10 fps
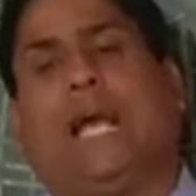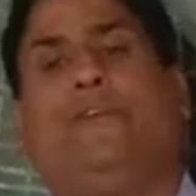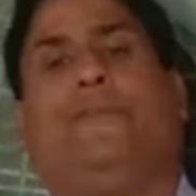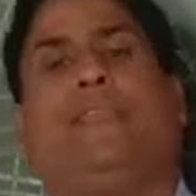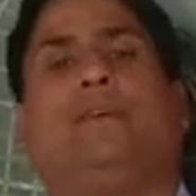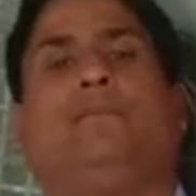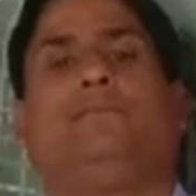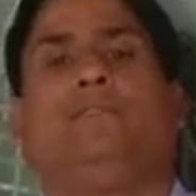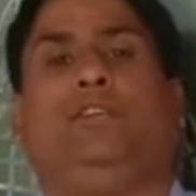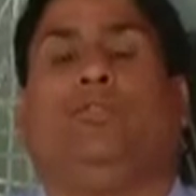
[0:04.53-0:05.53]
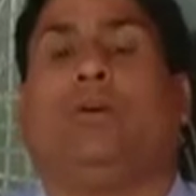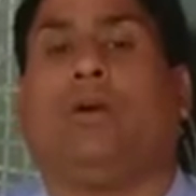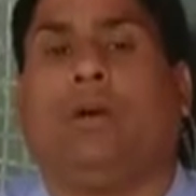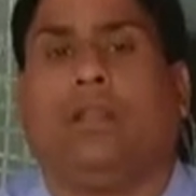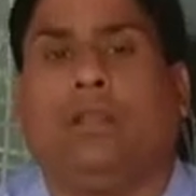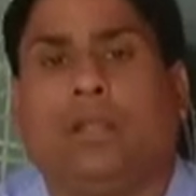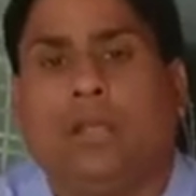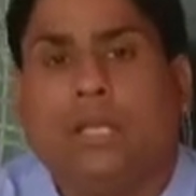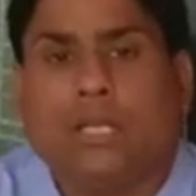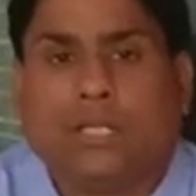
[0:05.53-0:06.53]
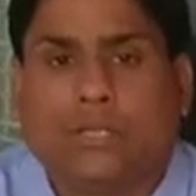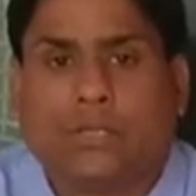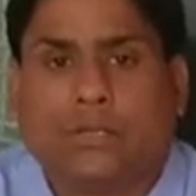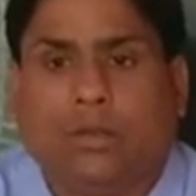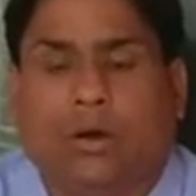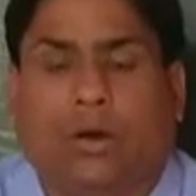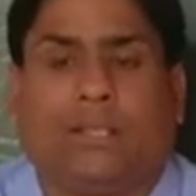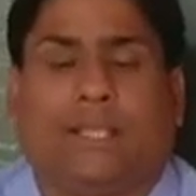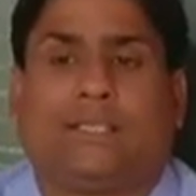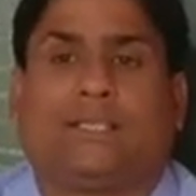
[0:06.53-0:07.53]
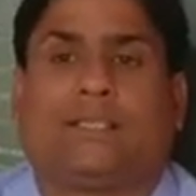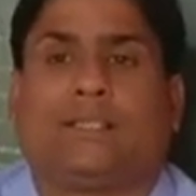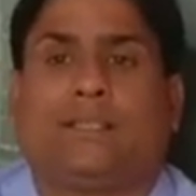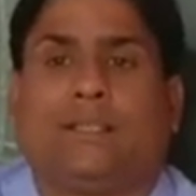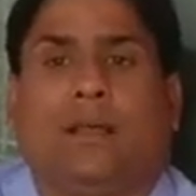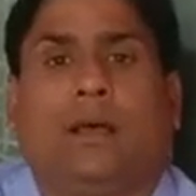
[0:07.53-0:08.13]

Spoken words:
I welcome you all on this